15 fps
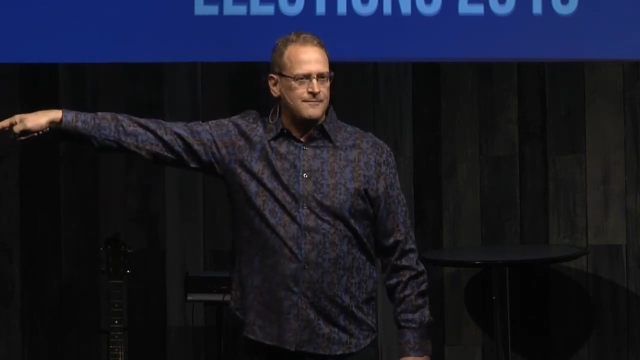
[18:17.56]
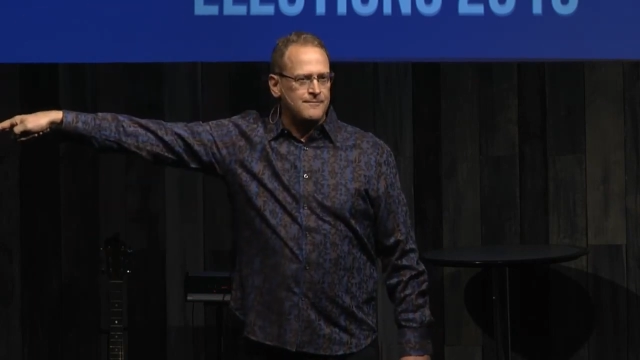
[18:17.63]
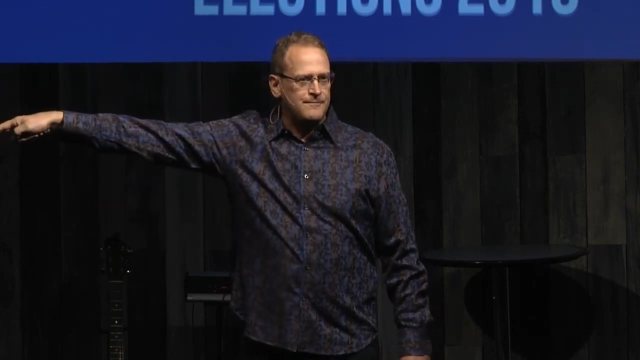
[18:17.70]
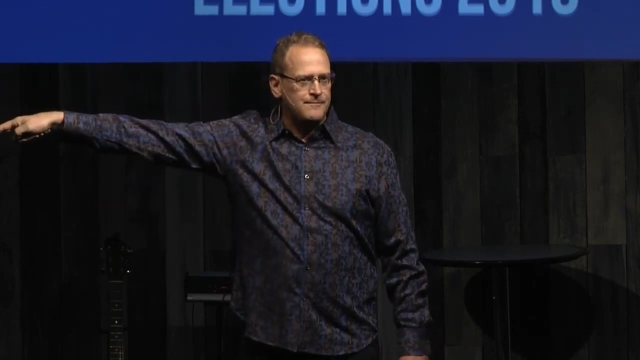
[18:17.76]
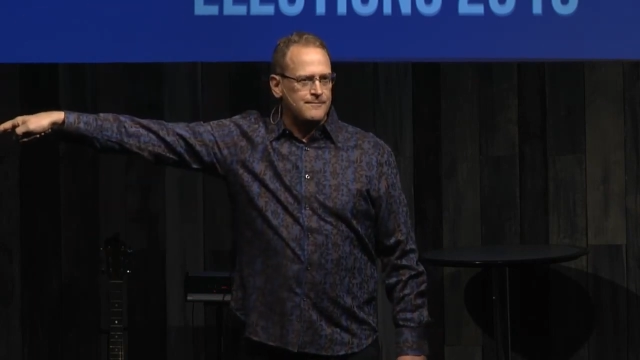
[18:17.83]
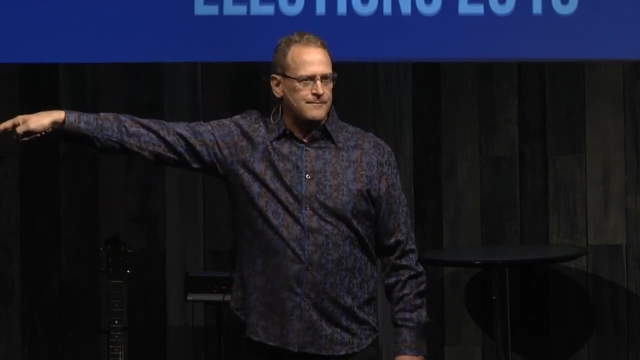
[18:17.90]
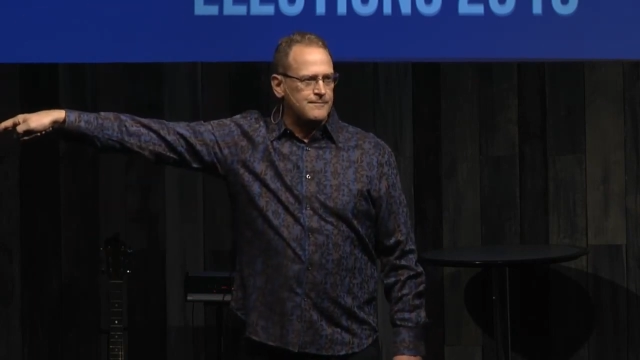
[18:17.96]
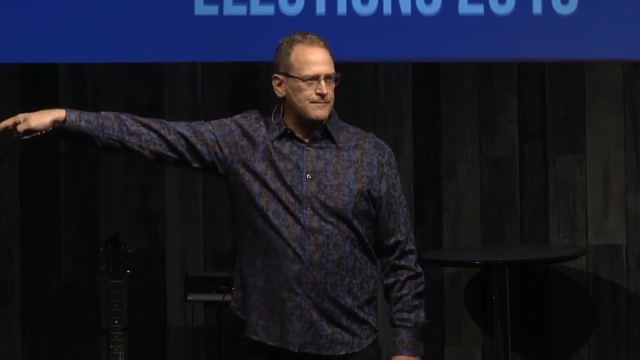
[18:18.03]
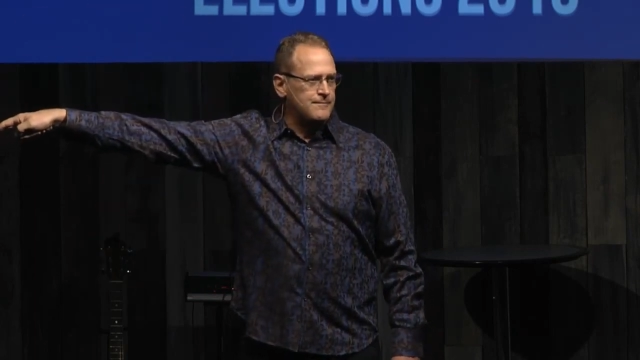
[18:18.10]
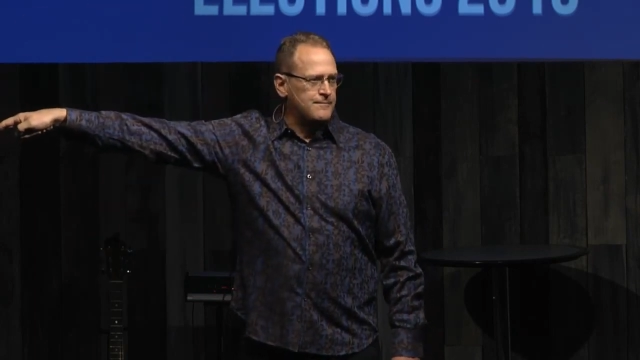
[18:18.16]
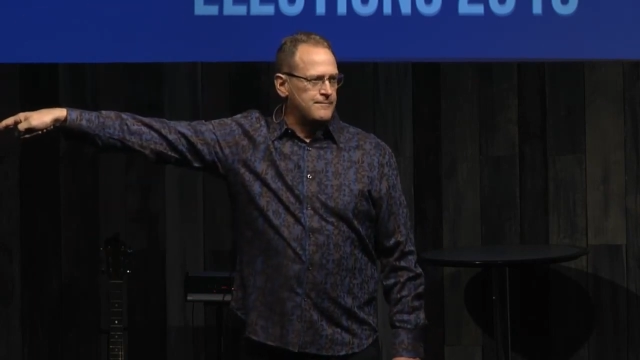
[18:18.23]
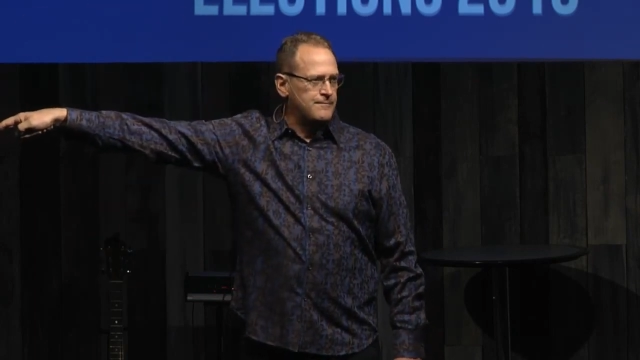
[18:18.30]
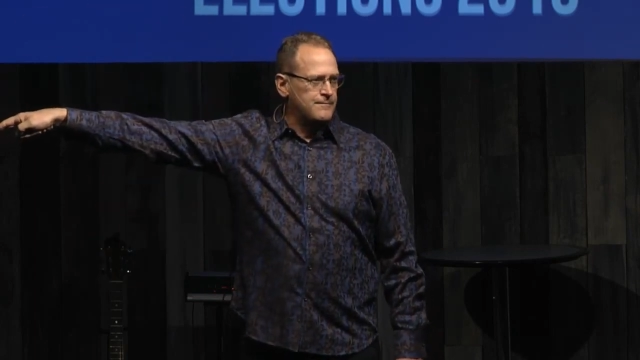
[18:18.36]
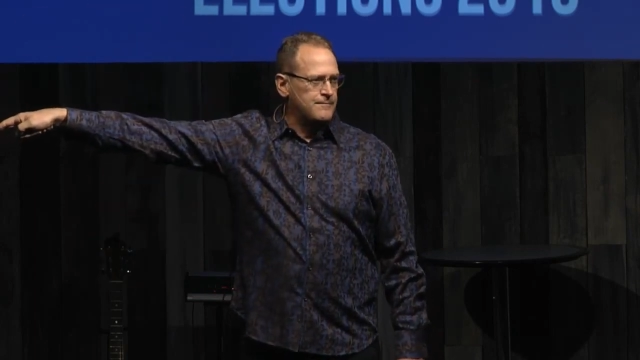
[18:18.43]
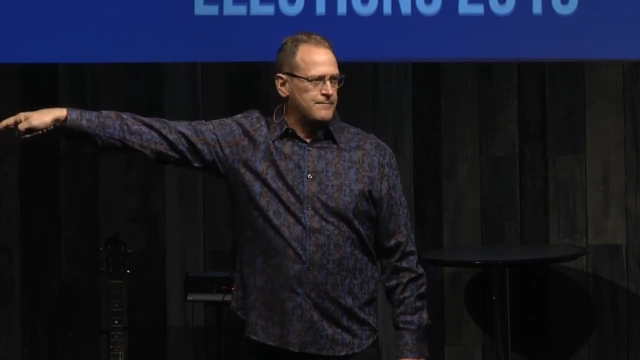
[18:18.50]

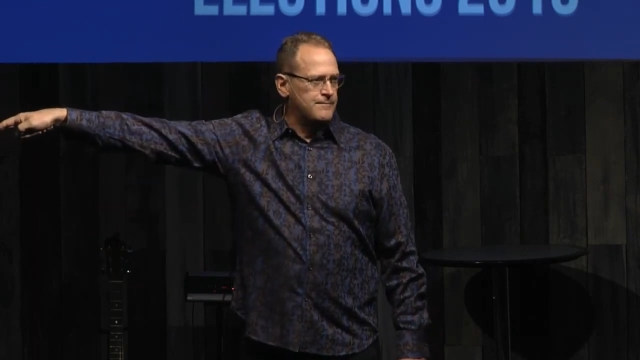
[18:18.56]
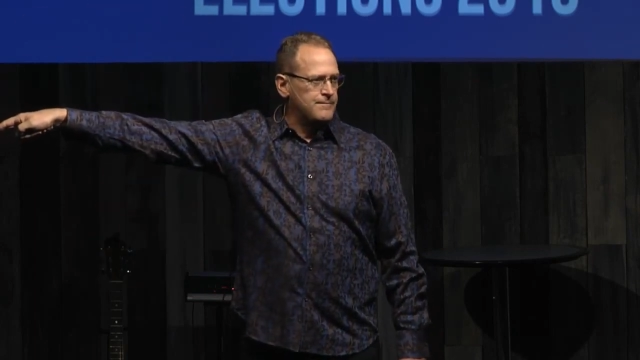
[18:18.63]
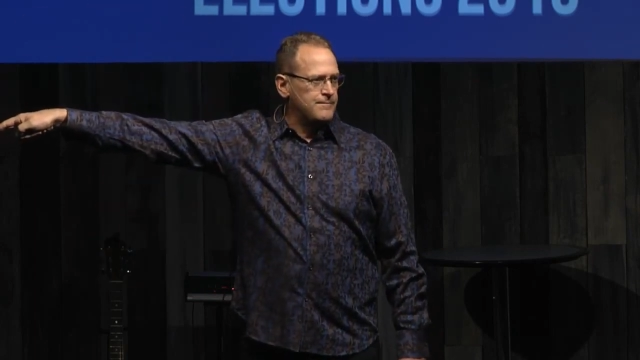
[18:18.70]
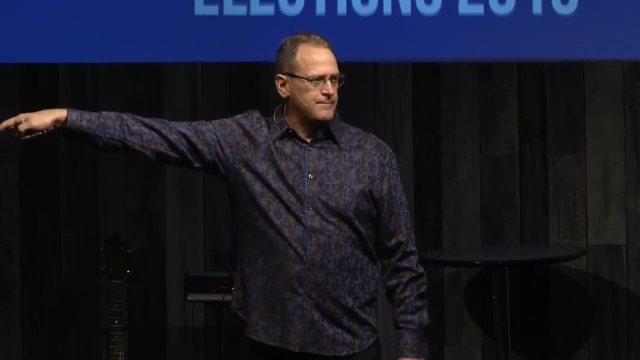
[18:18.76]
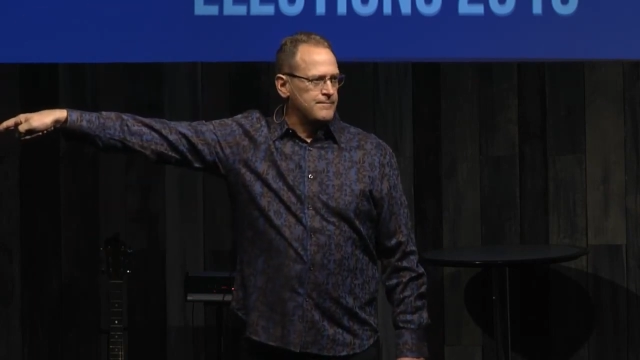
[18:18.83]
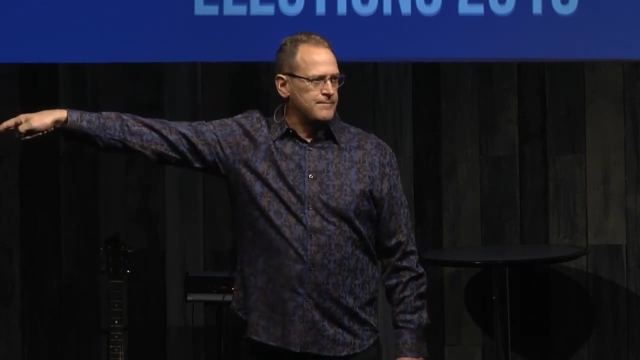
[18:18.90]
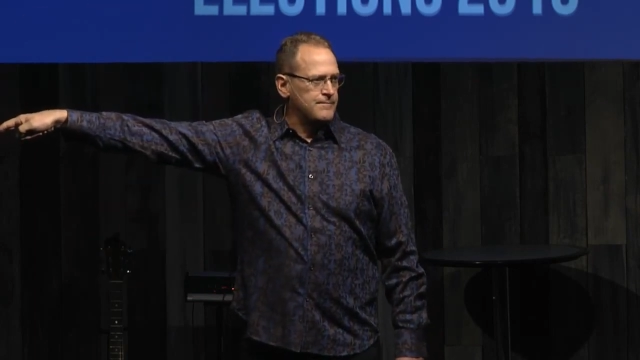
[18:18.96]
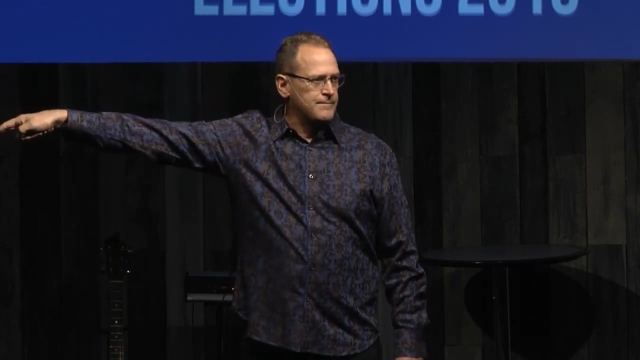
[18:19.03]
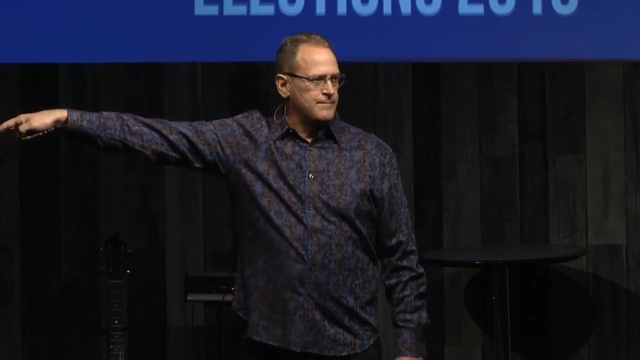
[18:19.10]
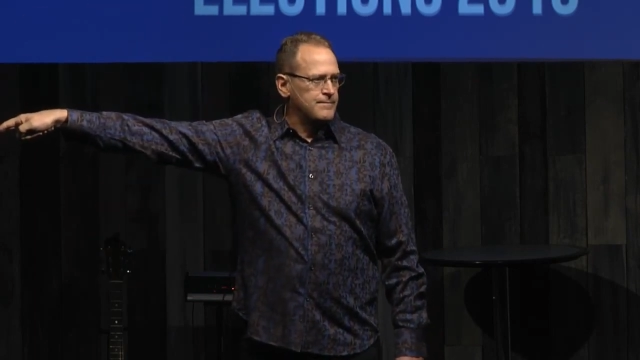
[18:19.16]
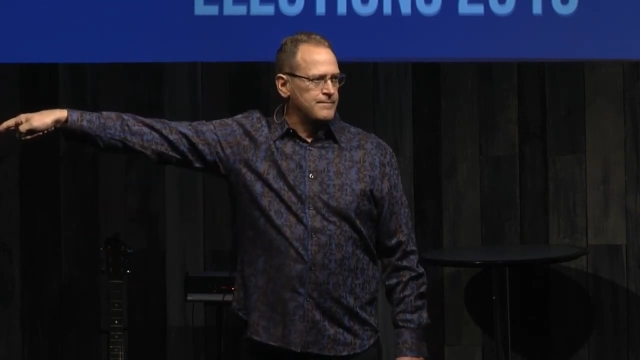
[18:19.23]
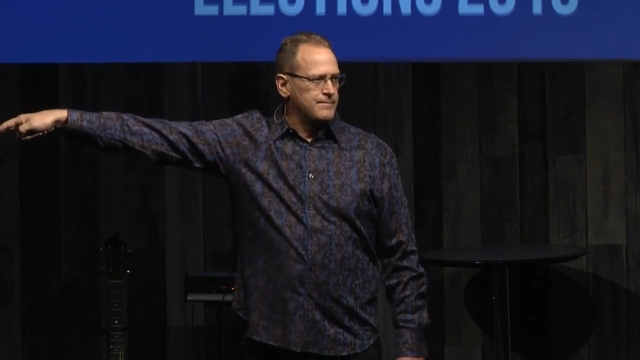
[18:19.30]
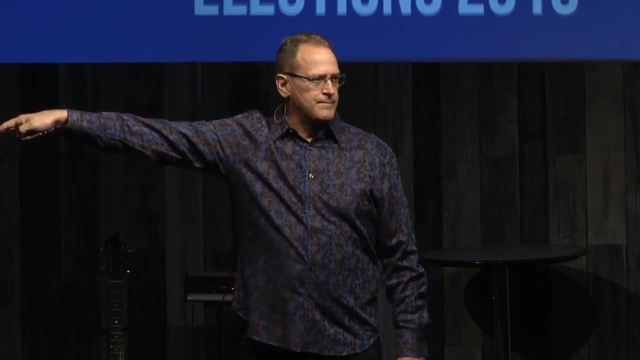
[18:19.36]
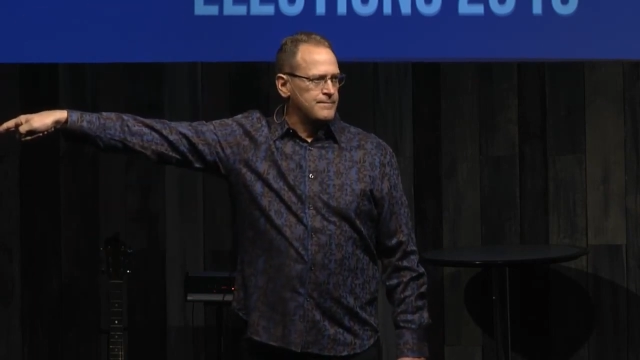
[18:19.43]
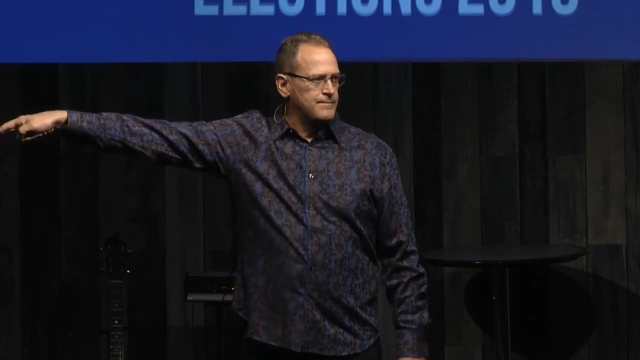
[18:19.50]
Nobody speaks.